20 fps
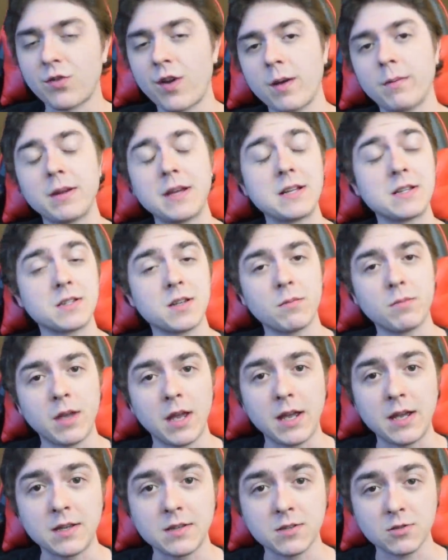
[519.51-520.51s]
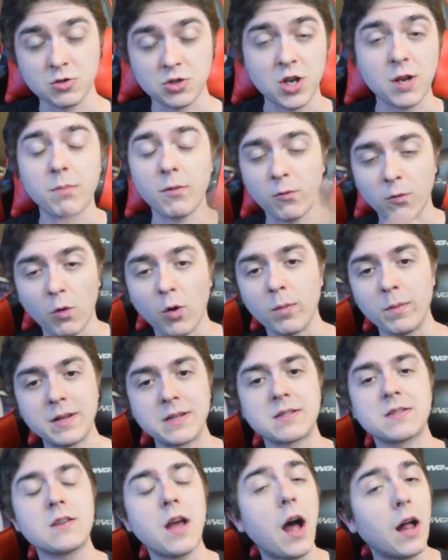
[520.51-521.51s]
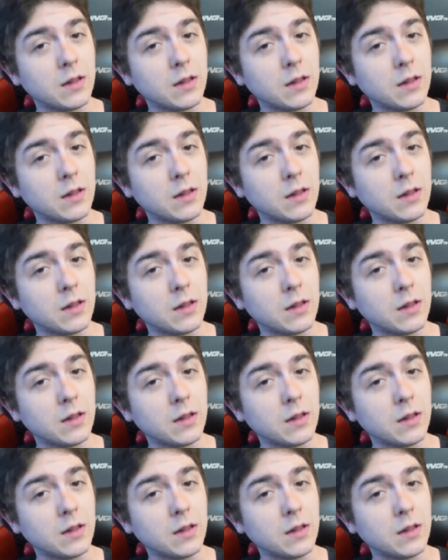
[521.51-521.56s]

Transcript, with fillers: family in some case or shape or form is